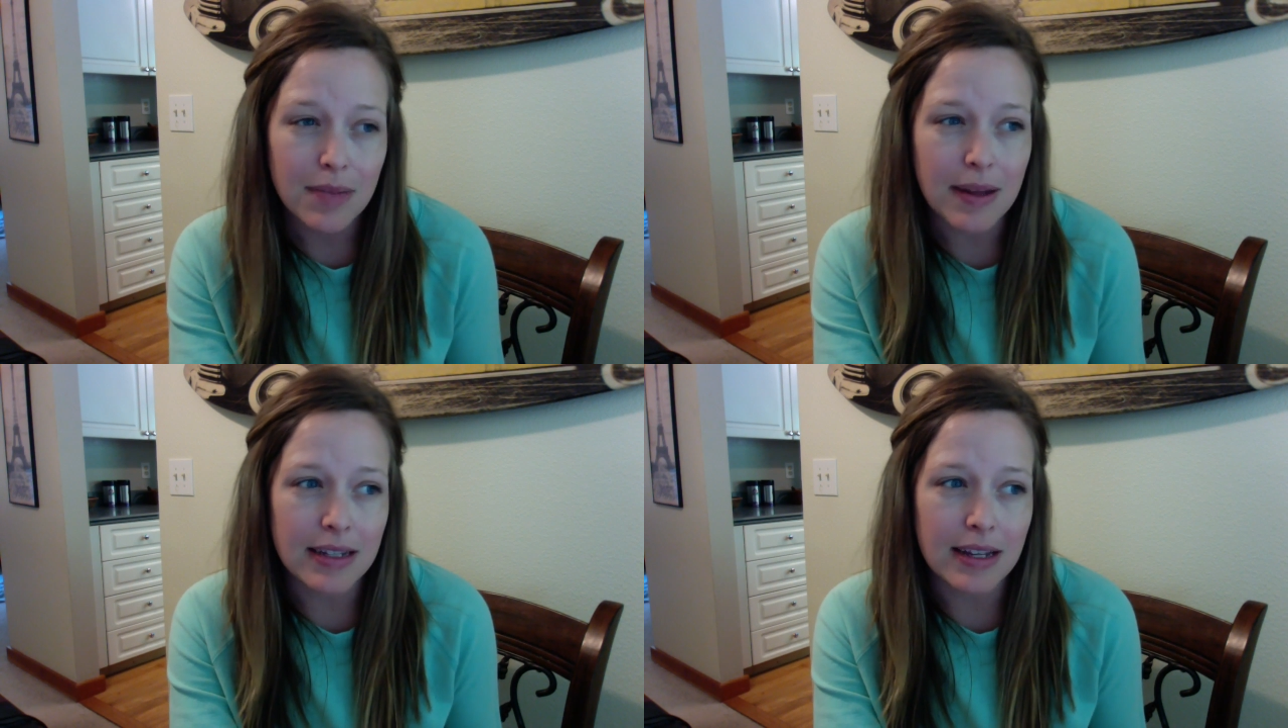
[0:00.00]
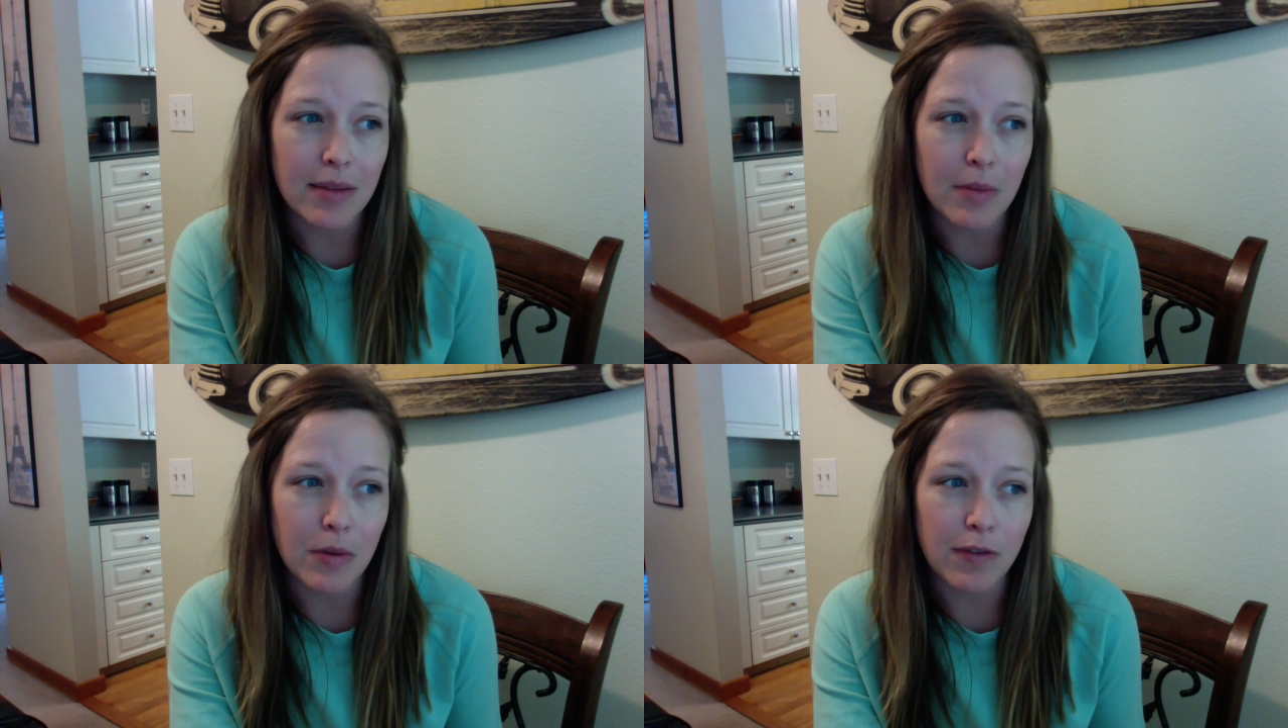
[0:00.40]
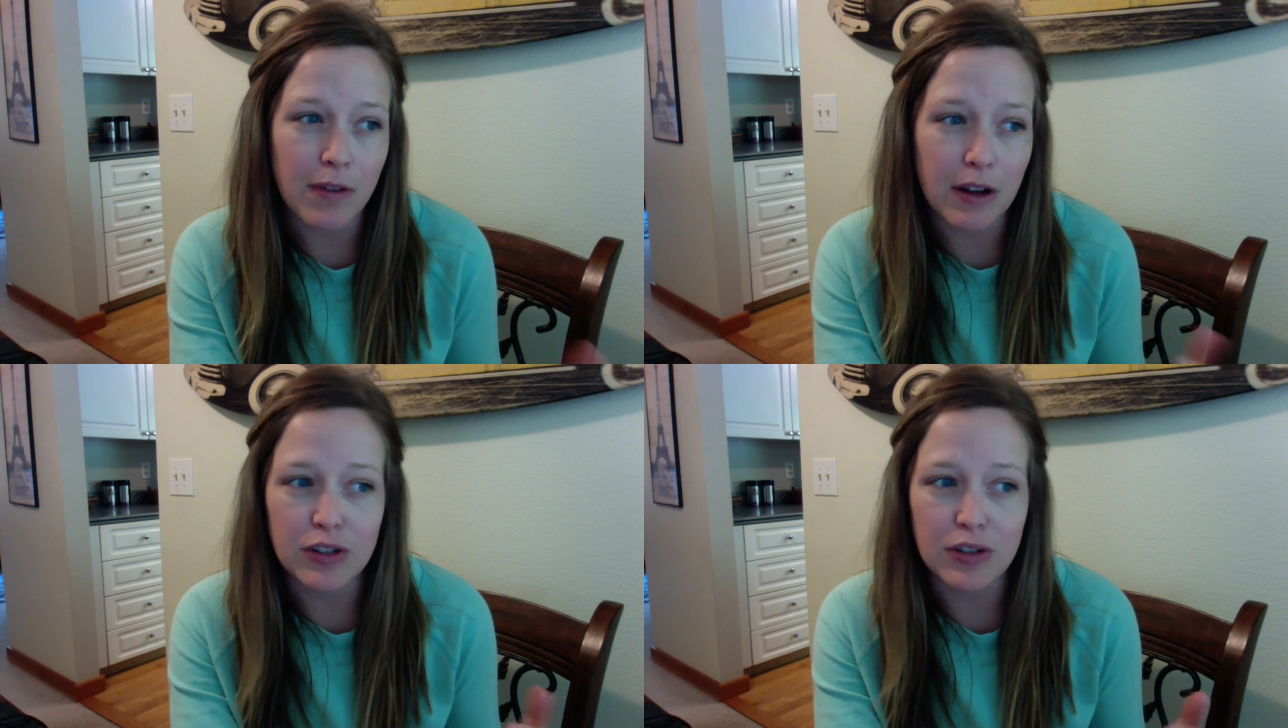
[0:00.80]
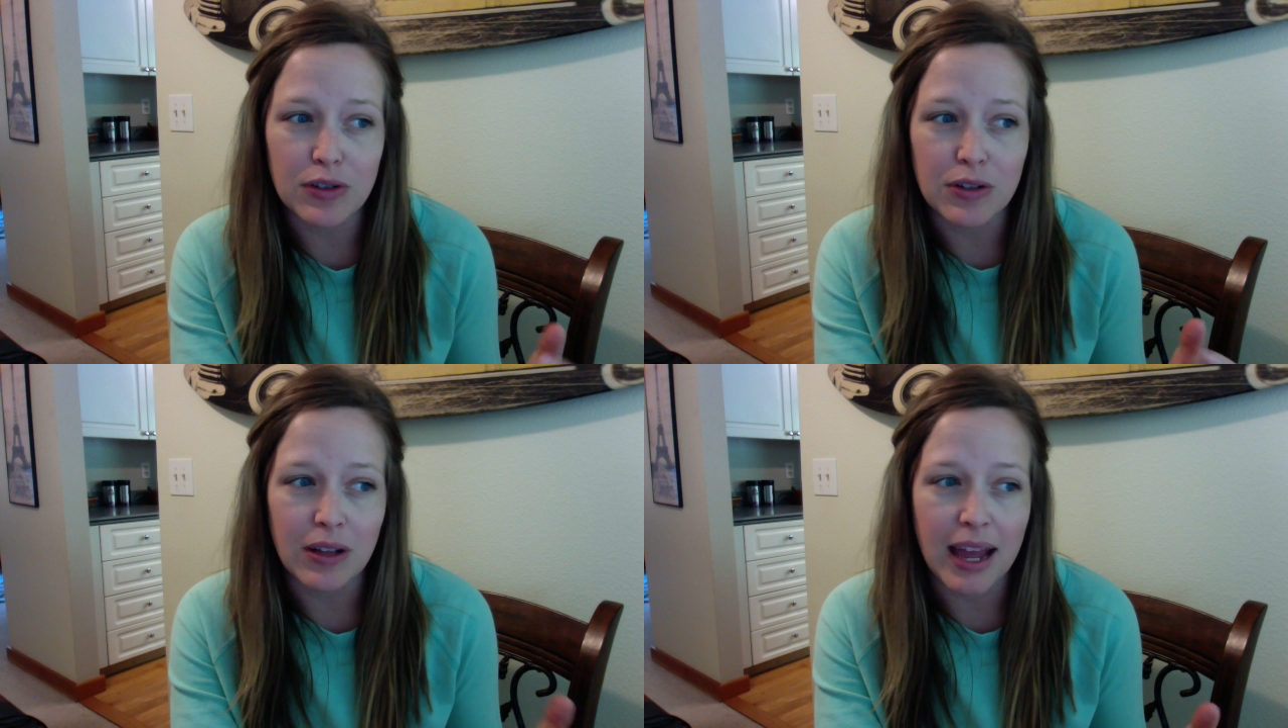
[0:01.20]
in the most
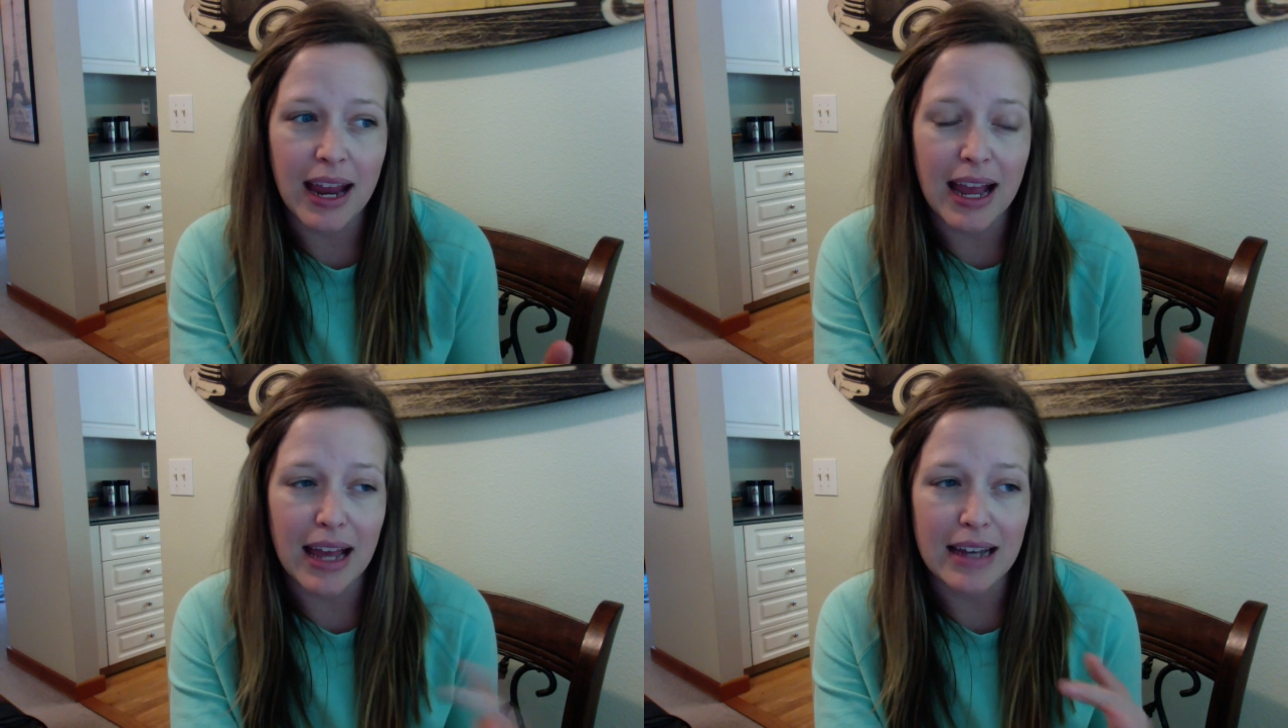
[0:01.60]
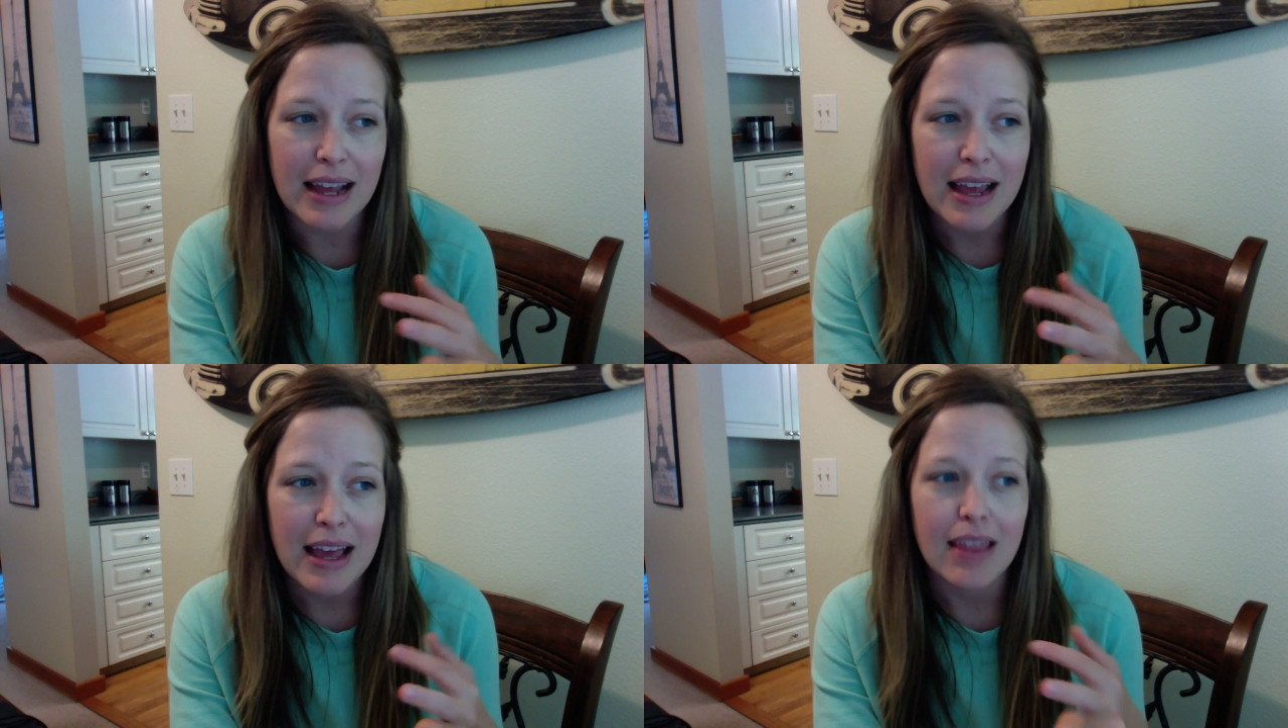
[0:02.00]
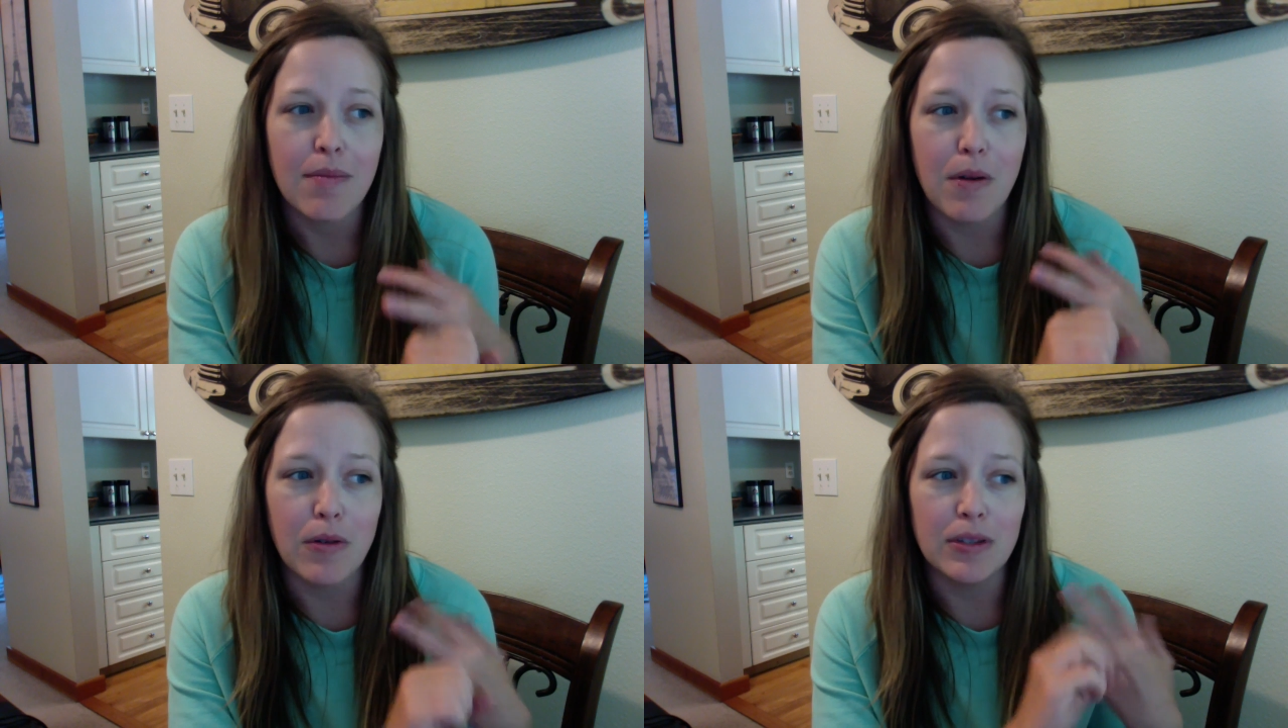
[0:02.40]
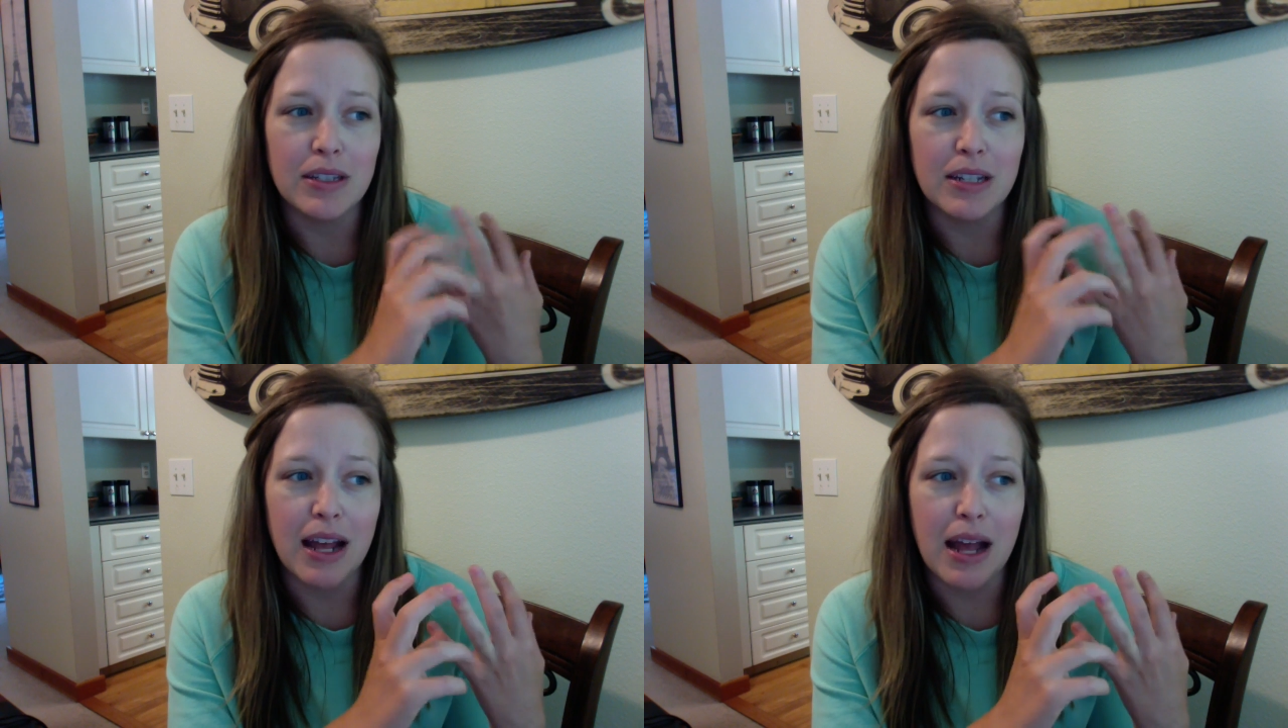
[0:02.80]
functional and the most